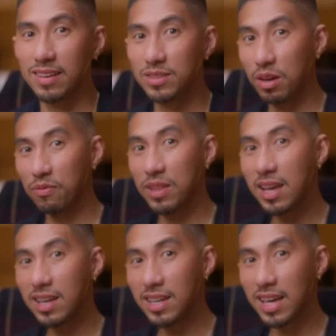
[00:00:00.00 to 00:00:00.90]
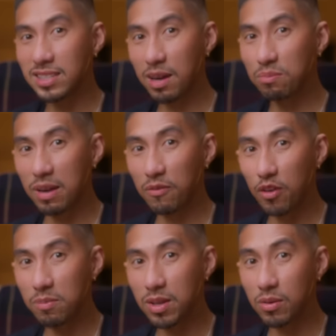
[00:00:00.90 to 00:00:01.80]
So if they can get something
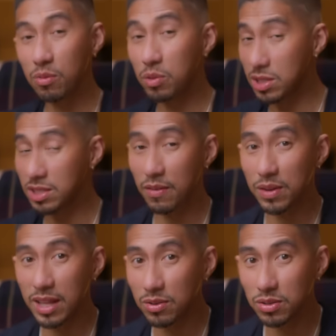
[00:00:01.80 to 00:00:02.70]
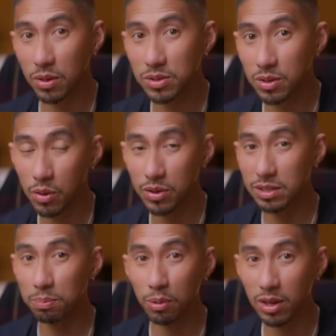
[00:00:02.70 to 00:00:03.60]
from you, which is 7th house also,
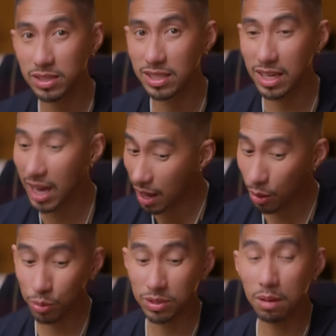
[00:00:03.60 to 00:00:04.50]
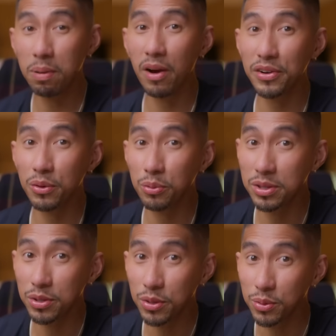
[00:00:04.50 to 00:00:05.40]
reciprocity, oh, they'll partner
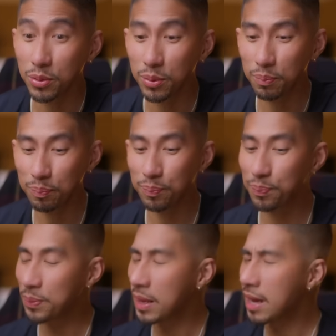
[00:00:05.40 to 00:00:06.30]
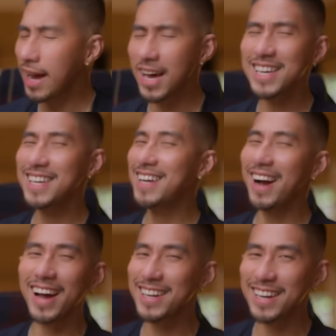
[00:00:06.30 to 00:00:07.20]
with you. I
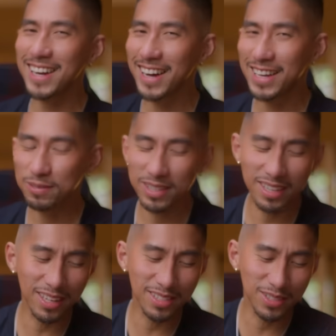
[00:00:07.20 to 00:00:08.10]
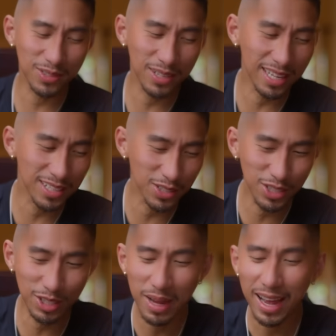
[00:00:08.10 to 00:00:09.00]
got a lot with regards to
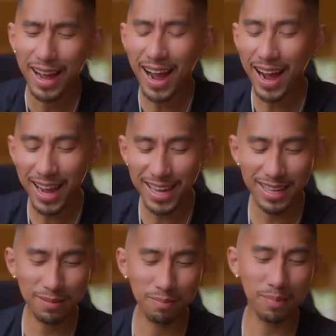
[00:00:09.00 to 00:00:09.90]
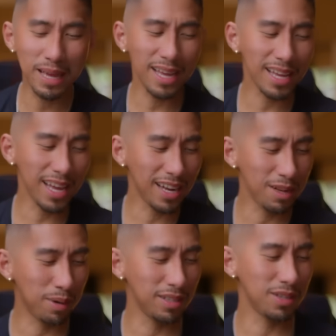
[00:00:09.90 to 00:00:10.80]
relationship. I can make
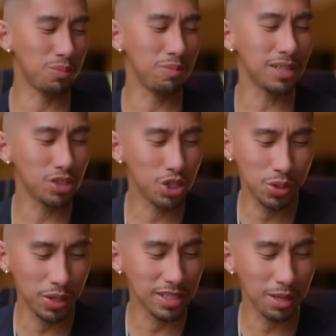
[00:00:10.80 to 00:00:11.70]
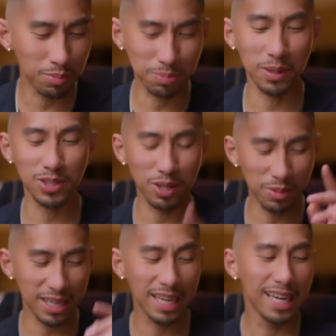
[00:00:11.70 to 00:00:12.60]
anybody commit to you except this person. I'm
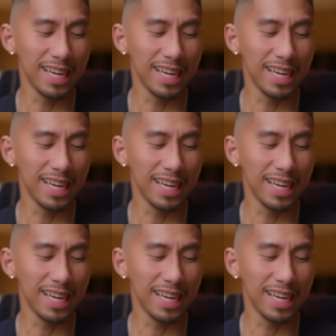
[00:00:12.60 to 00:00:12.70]
kidding.